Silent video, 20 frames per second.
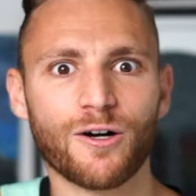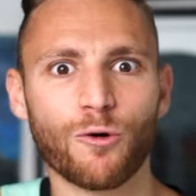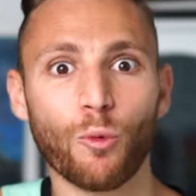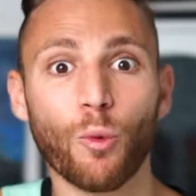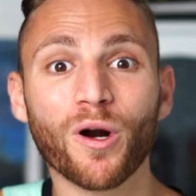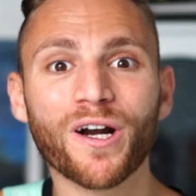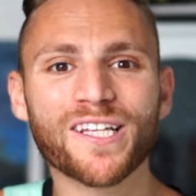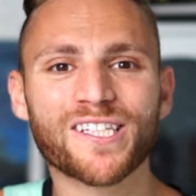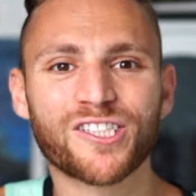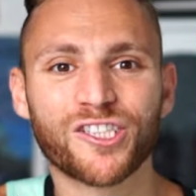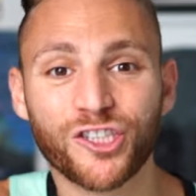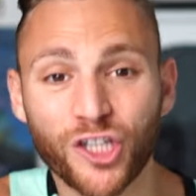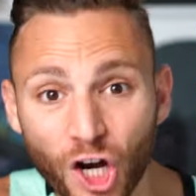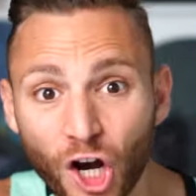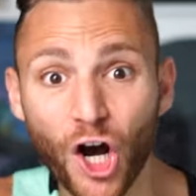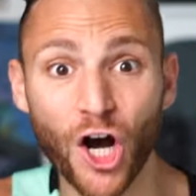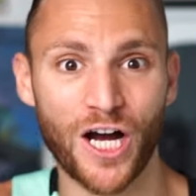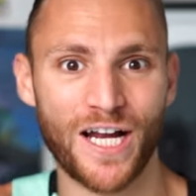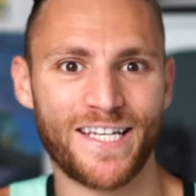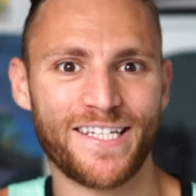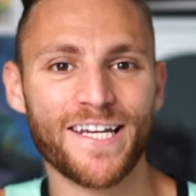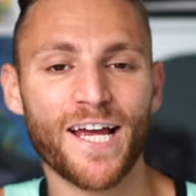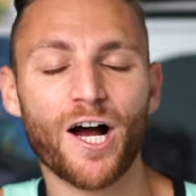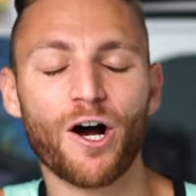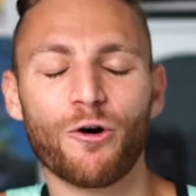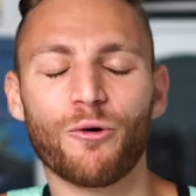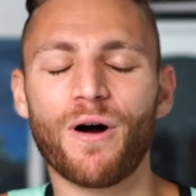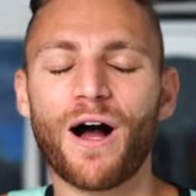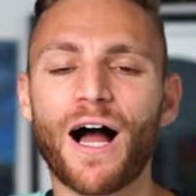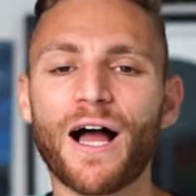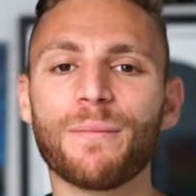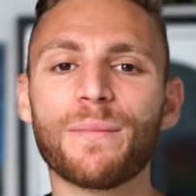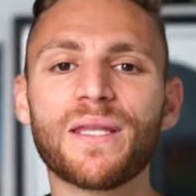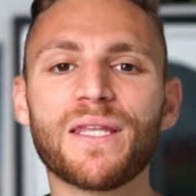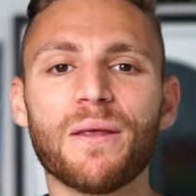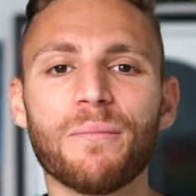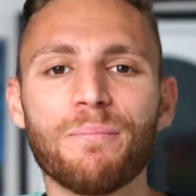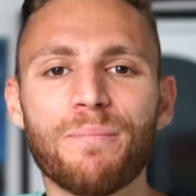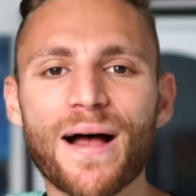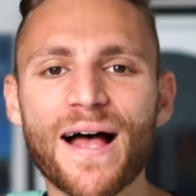What is good? Yo, I'm in
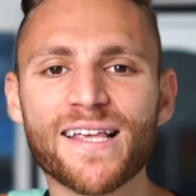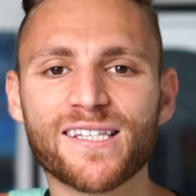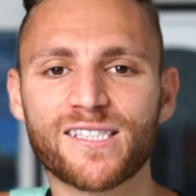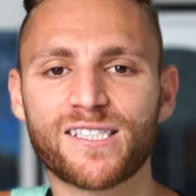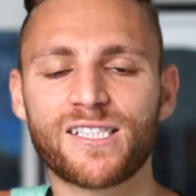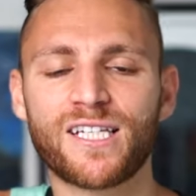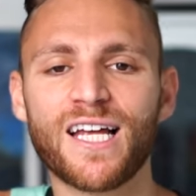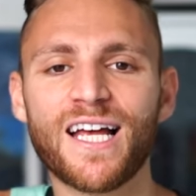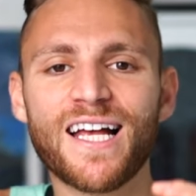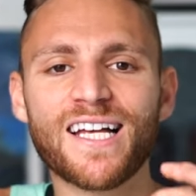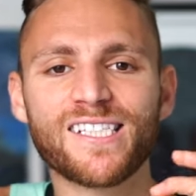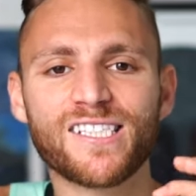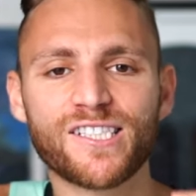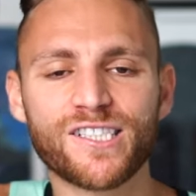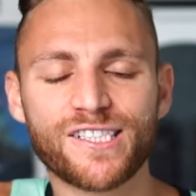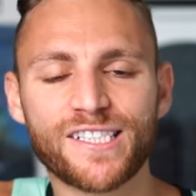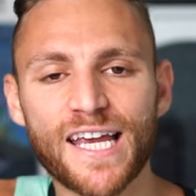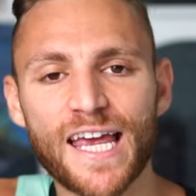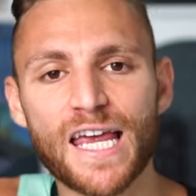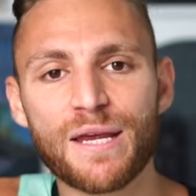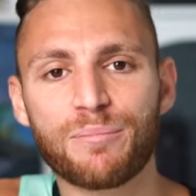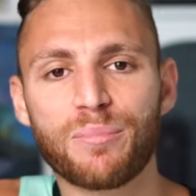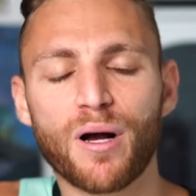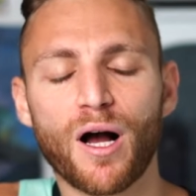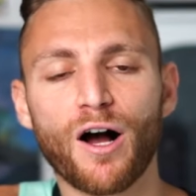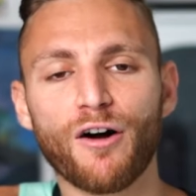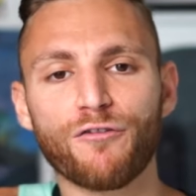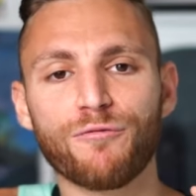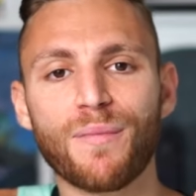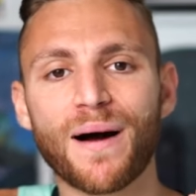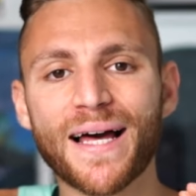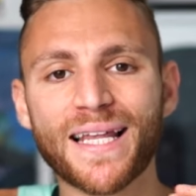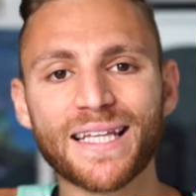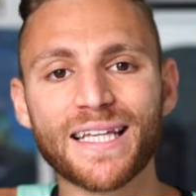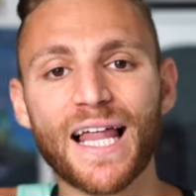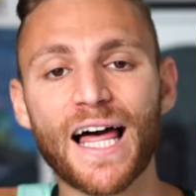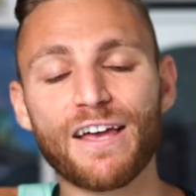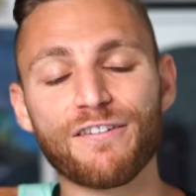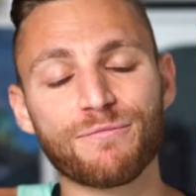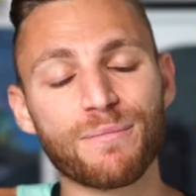the best shape of my
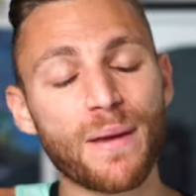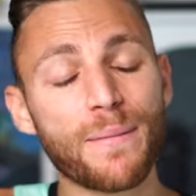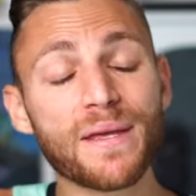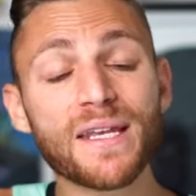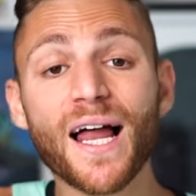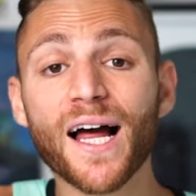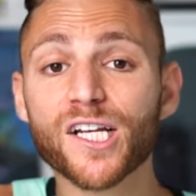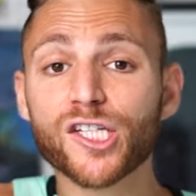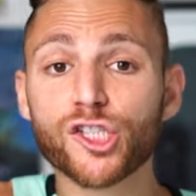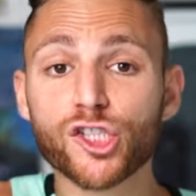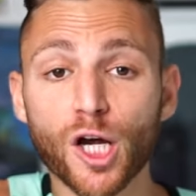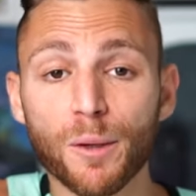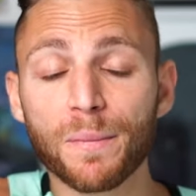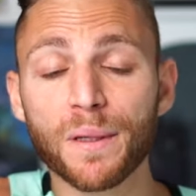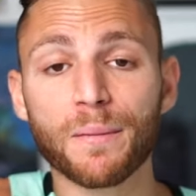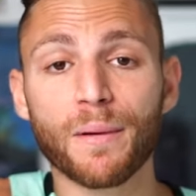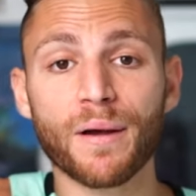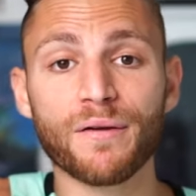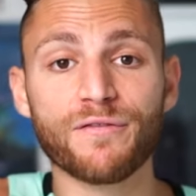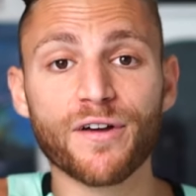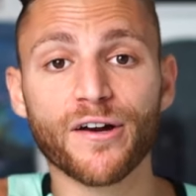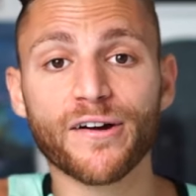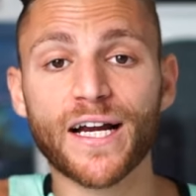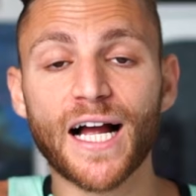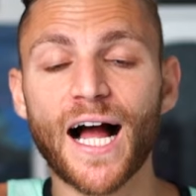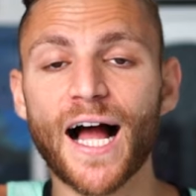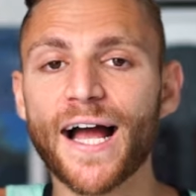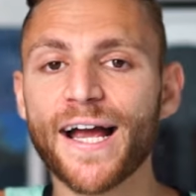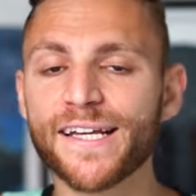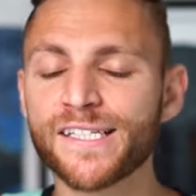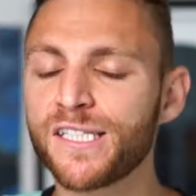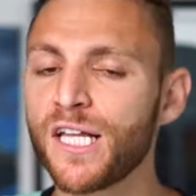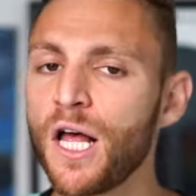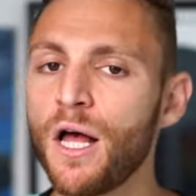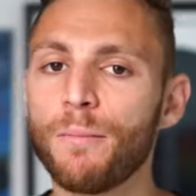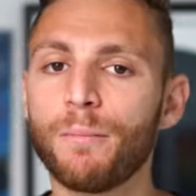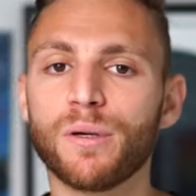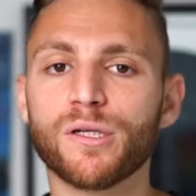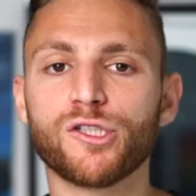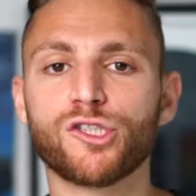life. Maybe not jumping my very highest,
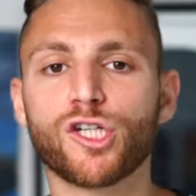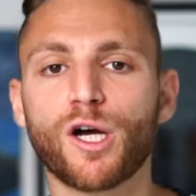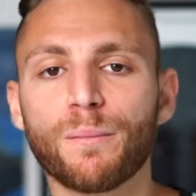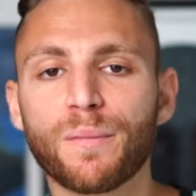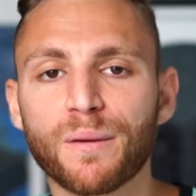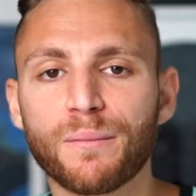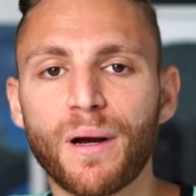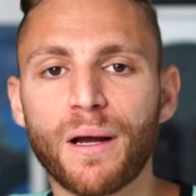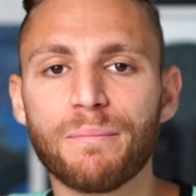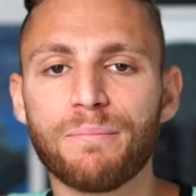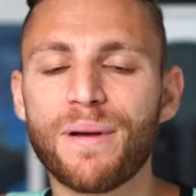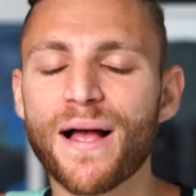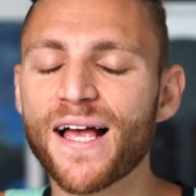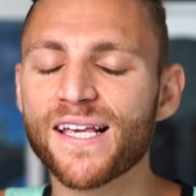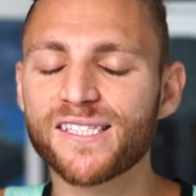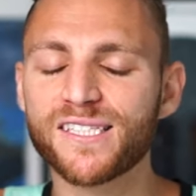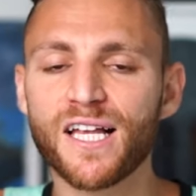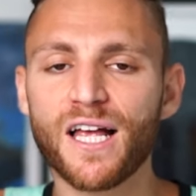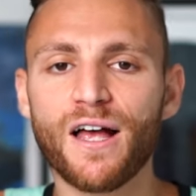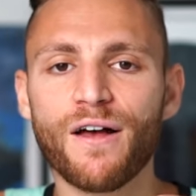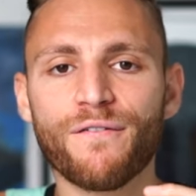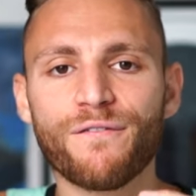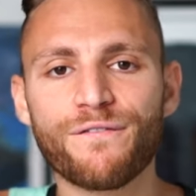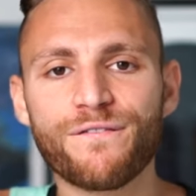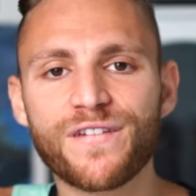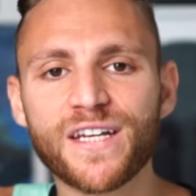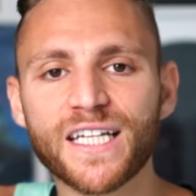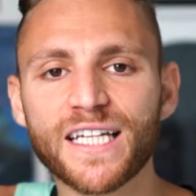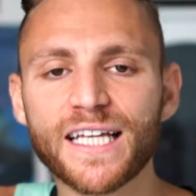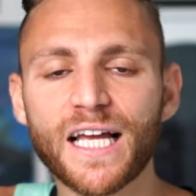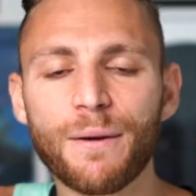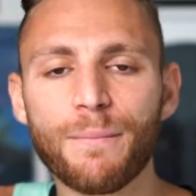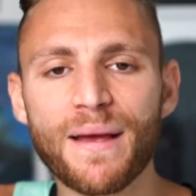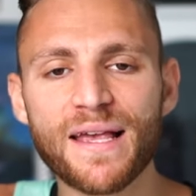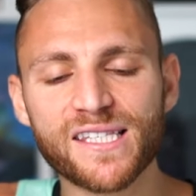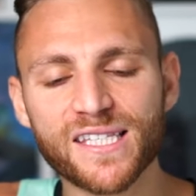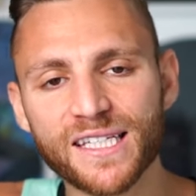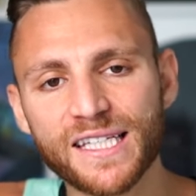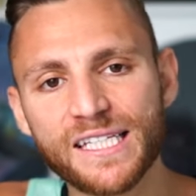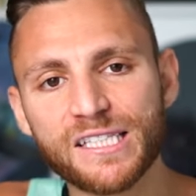but jumping my best, feeling
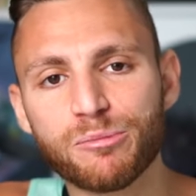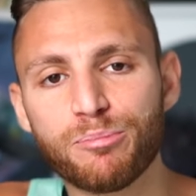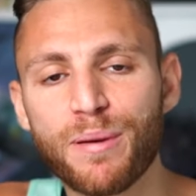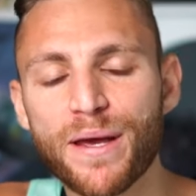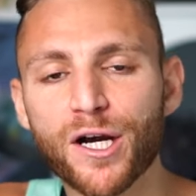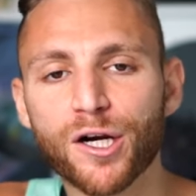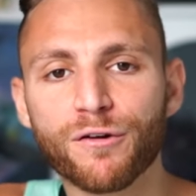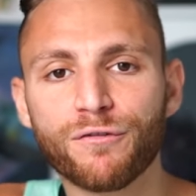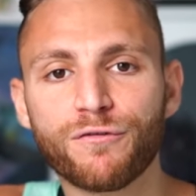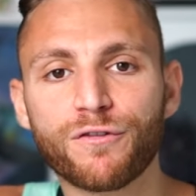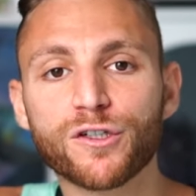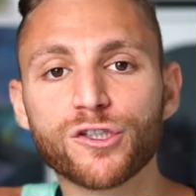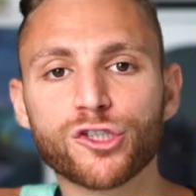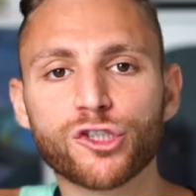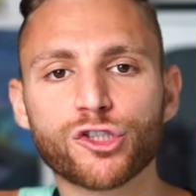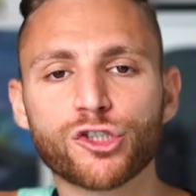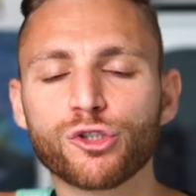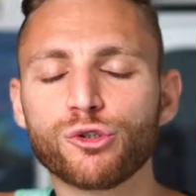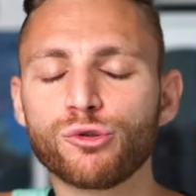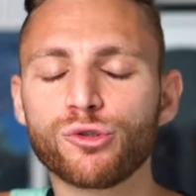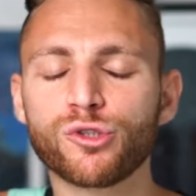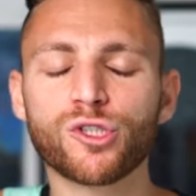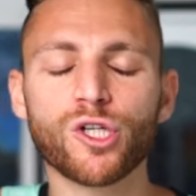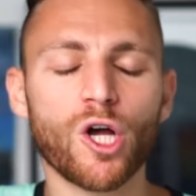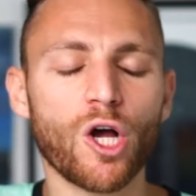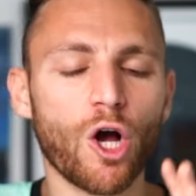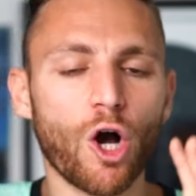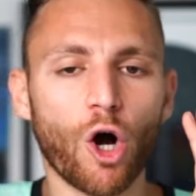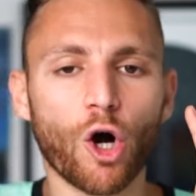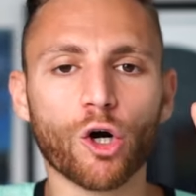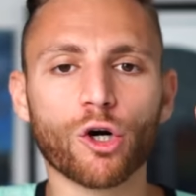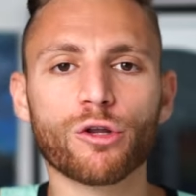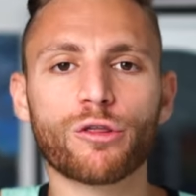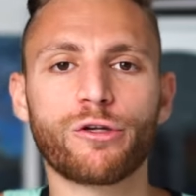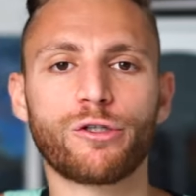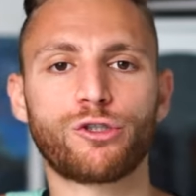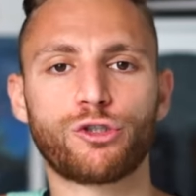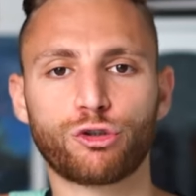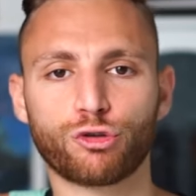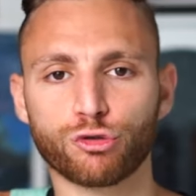amazing. These barefoot shoes are
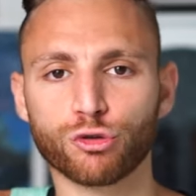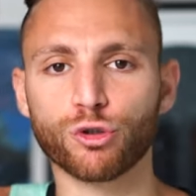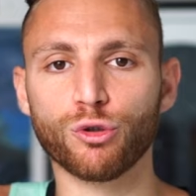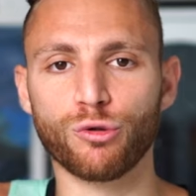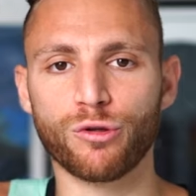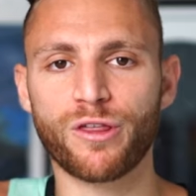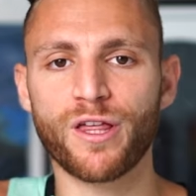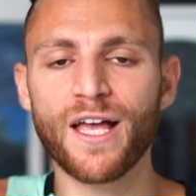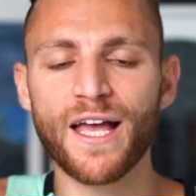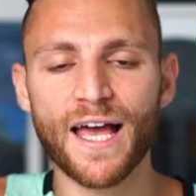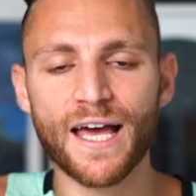the truth.